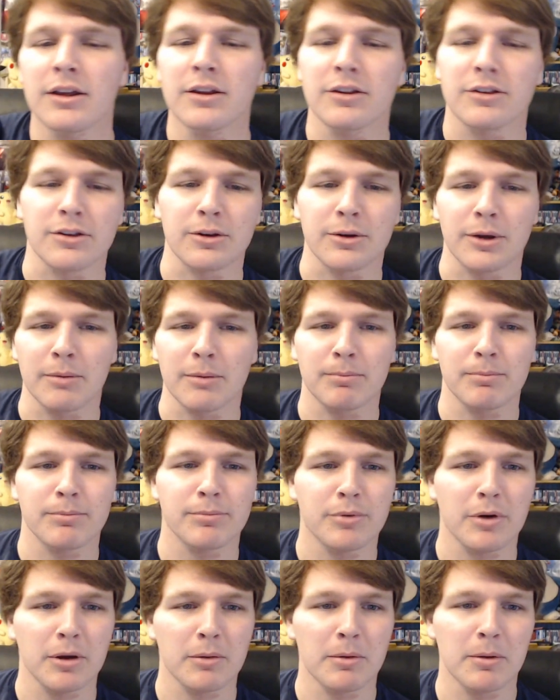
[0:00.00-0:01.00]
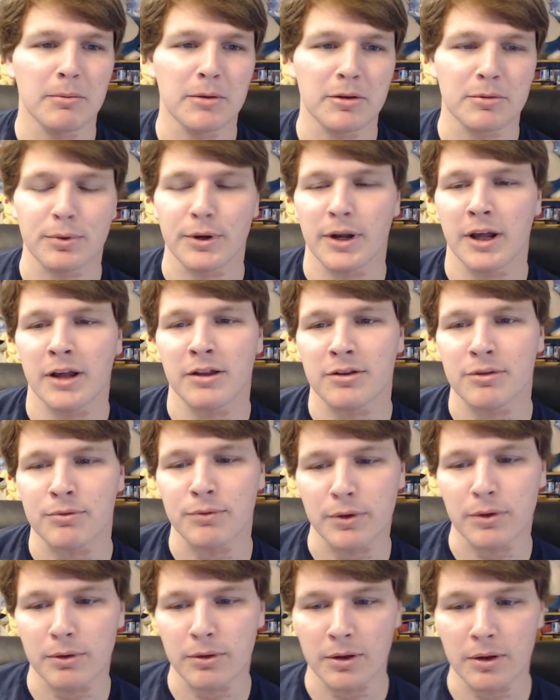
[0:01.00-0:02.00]
So I probably mispronounced a
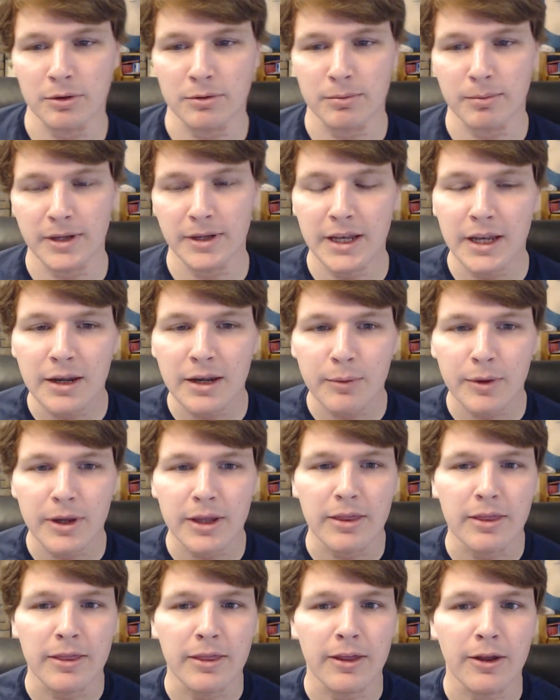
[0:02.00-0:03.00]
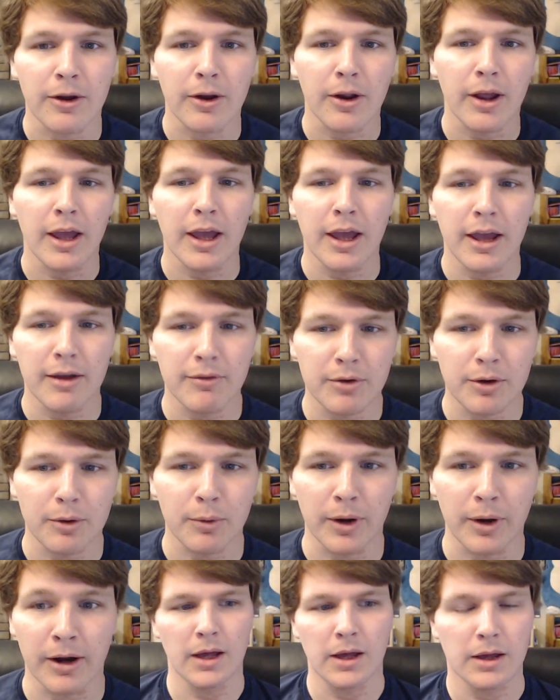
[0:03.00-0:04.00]
few of those. But anyway, they're
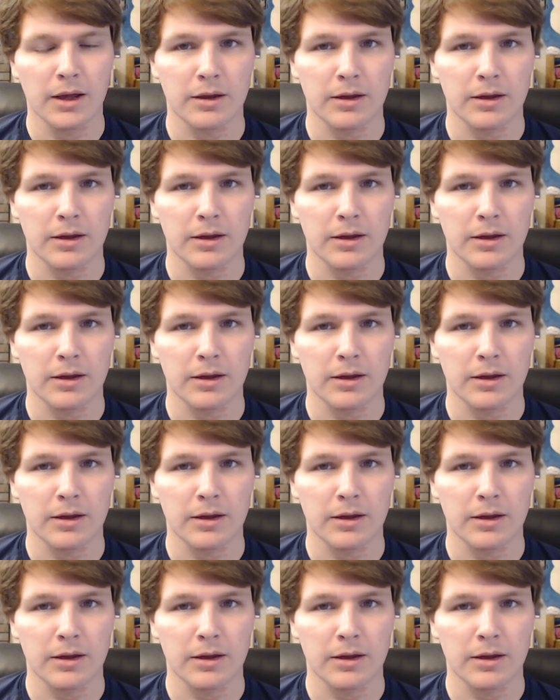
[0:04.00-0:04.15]
everywhere.